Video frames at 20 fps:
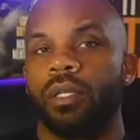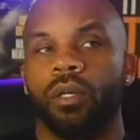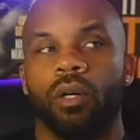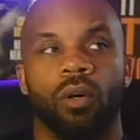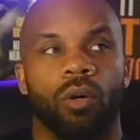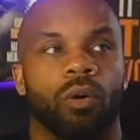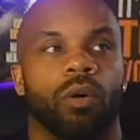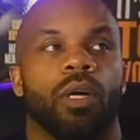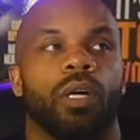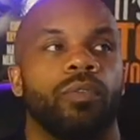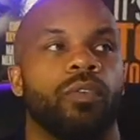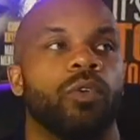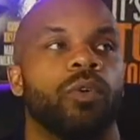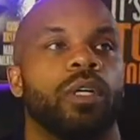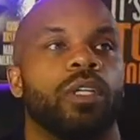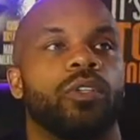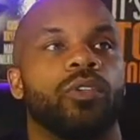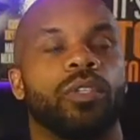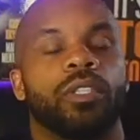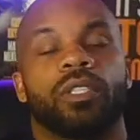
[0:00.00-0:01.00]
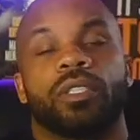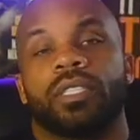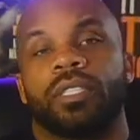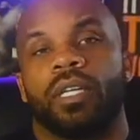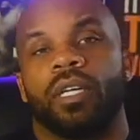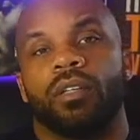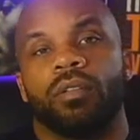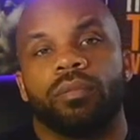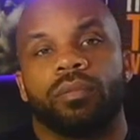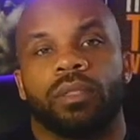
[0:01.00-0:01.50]
Or if you want to do it
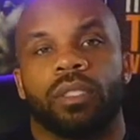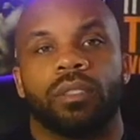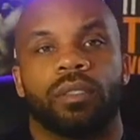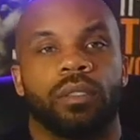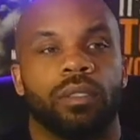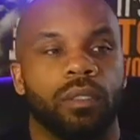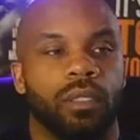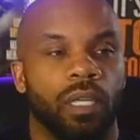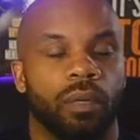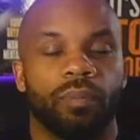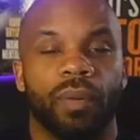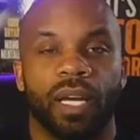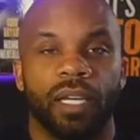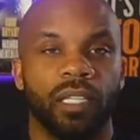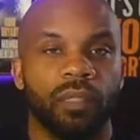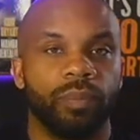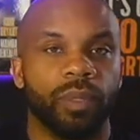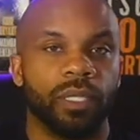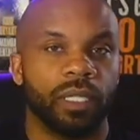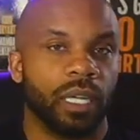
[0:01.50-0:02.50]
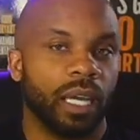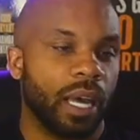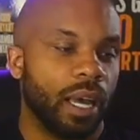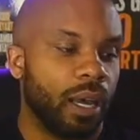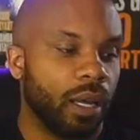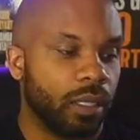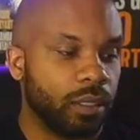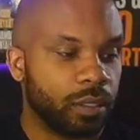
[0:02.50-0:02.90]
yourself, just get my ebook guide.